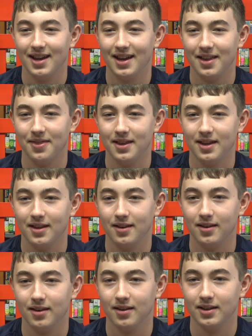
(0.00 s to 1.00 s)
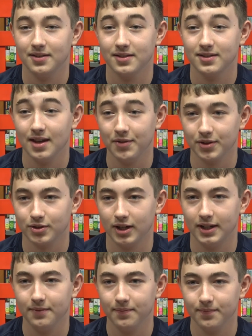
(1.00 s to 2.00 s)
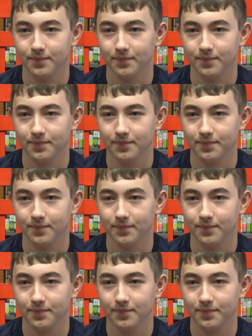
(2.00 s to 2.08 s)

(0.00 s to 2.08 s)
And then in 7th grade,